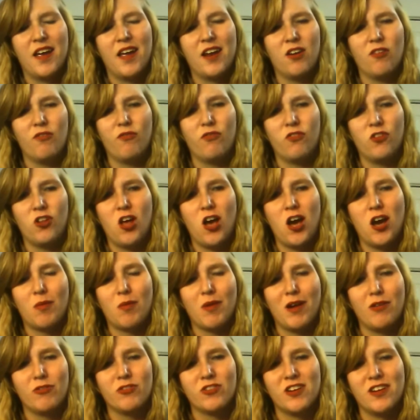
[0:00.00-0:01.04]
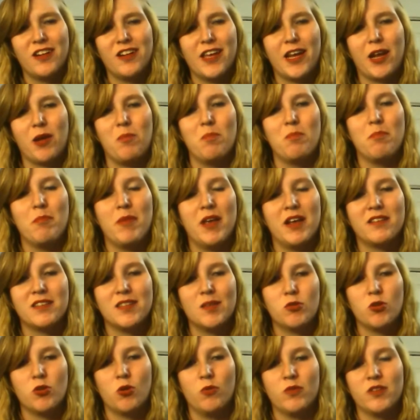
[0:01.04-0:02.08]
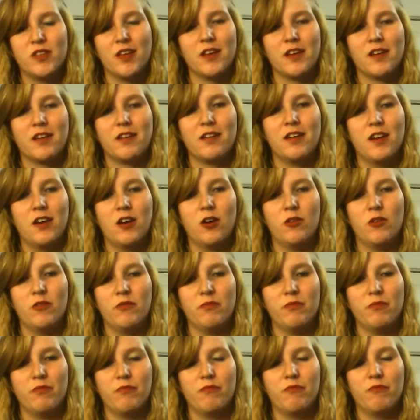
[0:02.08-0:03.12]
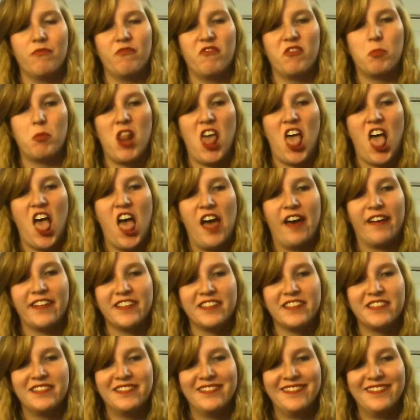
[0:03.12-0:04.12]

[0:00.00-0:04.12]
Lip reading: and a vlog, but I was gonna like mix them so it was like a vlog.